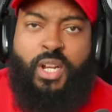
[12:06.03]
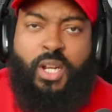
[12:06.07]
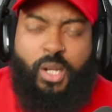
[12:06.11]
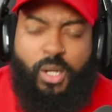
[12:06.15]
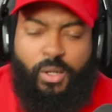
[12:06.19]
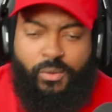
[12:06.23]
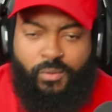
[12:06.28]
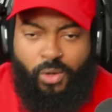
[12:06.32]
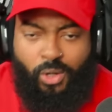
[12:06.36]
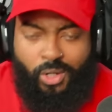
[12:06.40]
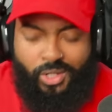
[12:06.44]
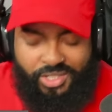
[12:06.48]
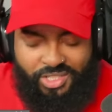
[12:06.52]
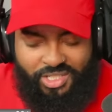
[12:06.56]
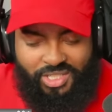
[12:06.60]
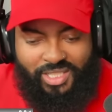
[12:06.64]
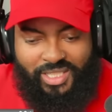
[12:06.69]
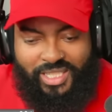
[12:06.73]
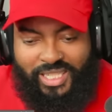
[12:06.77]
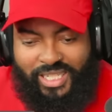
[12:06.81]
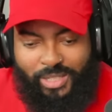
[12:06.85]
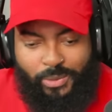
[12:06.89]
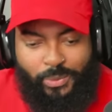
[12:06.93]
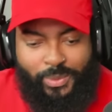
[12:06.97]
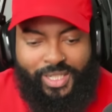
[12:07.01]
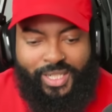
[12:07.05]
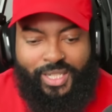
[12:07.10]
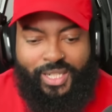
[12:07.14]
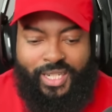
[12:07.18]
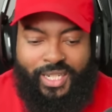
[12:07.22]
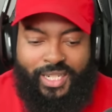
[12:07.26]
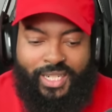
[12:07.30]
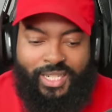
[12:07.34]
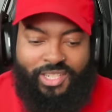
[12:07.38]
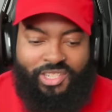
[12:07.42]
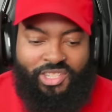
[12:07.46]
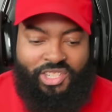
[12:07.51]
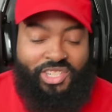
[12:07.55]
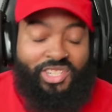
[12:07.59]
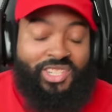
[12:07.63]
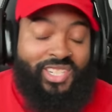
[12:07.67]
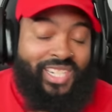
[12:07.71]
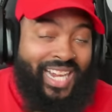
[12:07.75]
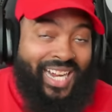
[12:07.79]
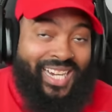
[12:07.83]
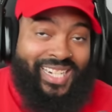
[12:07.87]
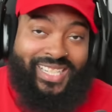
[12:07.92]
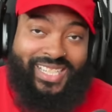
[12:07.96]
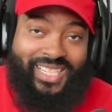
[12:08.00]
of Austin Theory just
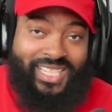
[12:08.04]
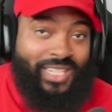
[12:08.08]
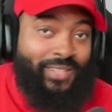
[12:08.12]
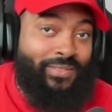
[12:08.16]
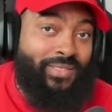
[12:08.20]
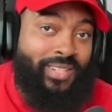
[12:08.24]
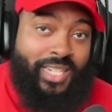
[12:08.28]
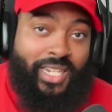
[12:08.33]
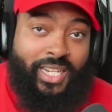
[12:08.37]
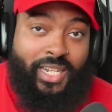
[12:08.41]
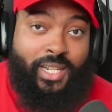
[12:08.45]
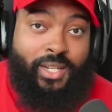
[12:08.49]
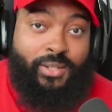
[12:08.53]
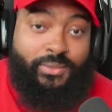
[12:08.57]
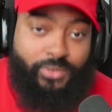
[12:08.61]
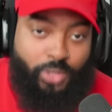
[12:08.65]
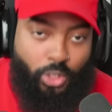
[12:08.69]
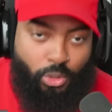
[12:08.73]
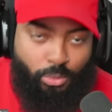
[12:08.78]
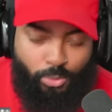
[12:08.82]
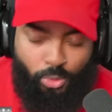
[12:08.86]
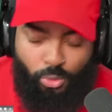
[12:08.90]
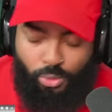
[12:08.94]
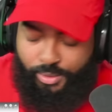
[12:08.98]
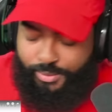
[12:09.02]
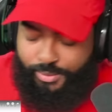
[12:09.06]
not giving a F no more.